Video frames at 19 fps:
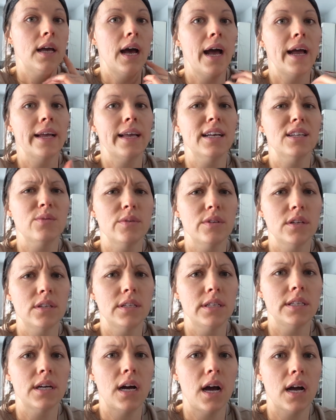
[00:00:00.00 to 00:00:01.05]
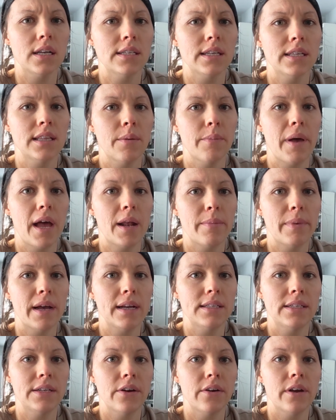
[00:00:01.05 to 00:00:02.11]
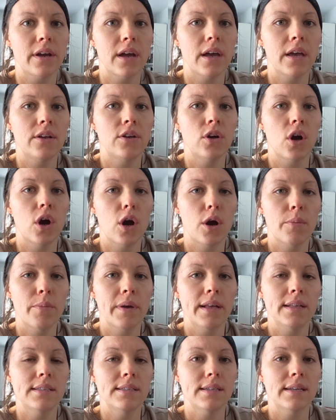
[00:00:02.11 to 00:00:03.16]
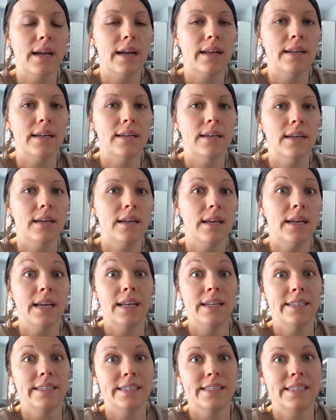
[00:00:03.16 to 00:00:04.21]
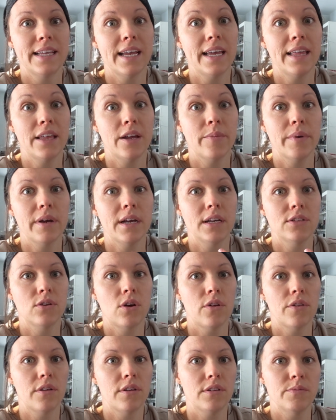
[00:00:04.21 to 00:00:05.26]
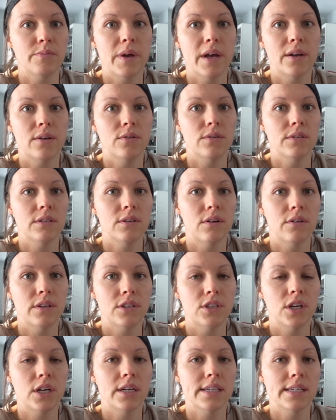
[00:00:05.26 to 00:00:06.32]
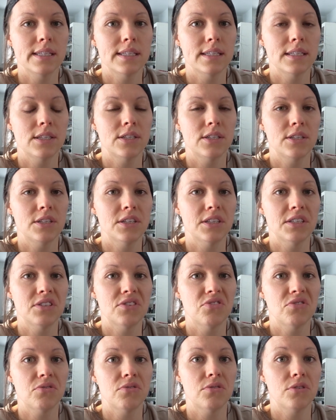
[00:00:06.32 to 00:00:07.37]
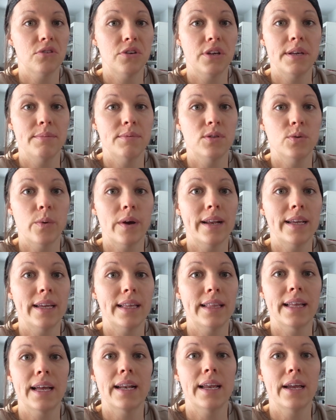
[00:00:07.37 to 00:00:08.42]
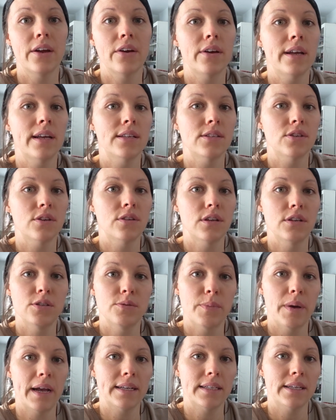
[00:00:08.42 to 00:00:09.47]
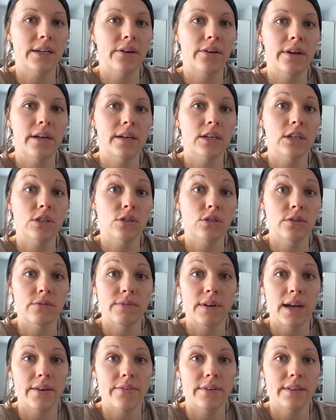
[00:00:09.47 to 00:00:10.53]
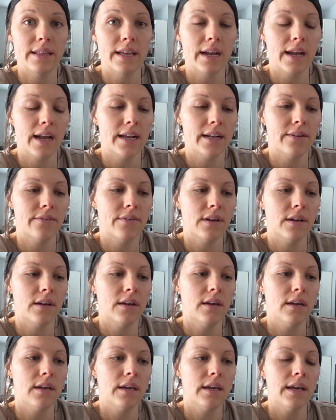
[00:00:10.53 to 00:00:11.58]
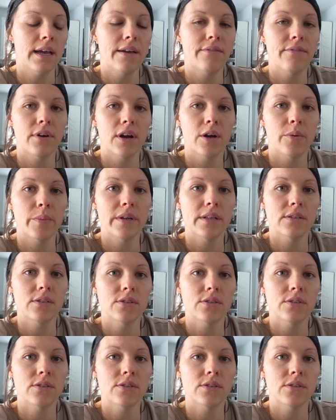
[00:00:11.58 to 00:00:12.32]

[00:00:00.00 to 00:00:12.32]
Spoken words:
I guess when you're detoxing, the bad bacteria in your armpits kind of just stay there because all those metals and all the junk is just, you keep sweating in that area, and so those bacteria can survive in that kind of a environment.